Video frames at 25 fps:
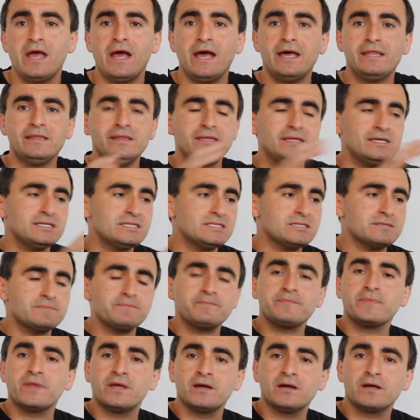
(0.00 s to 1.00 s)
and
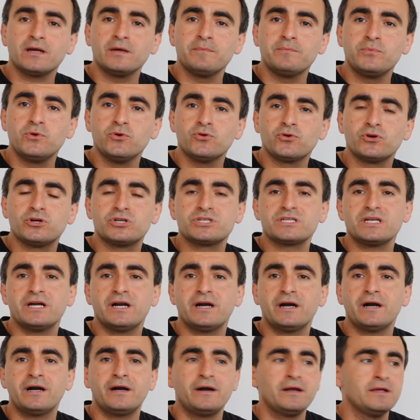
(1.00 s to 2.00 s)
these uh, computers
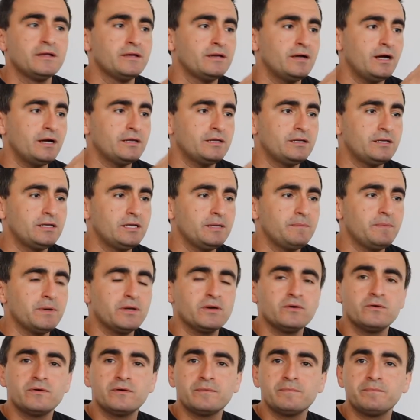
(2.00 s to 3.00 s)
are a
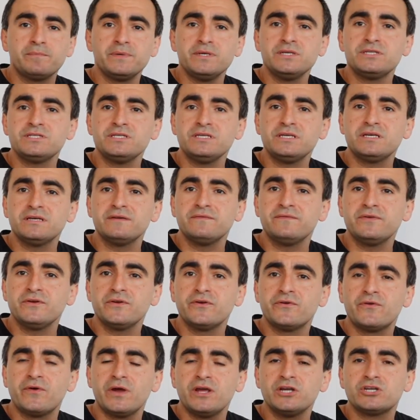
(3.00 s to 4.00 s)
typical P C
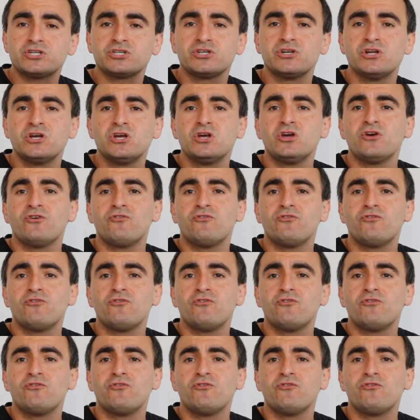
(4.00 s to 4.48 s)
configuration